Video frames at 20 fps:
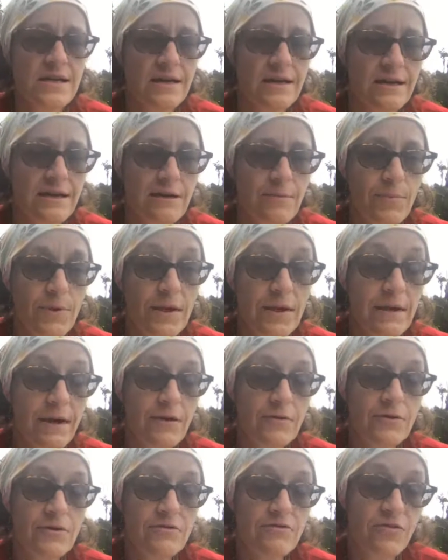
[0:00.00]
And it can be
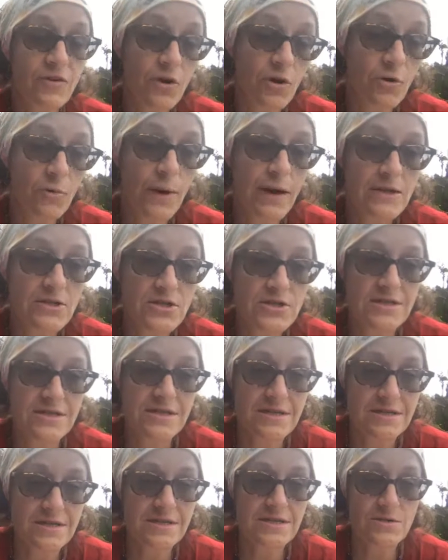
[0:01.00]
accounted for your
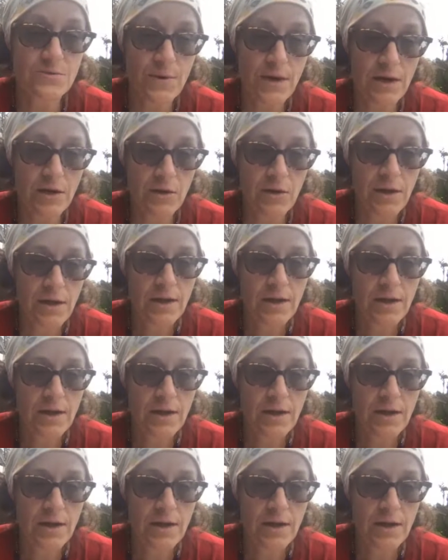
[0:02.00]
righteousness as well.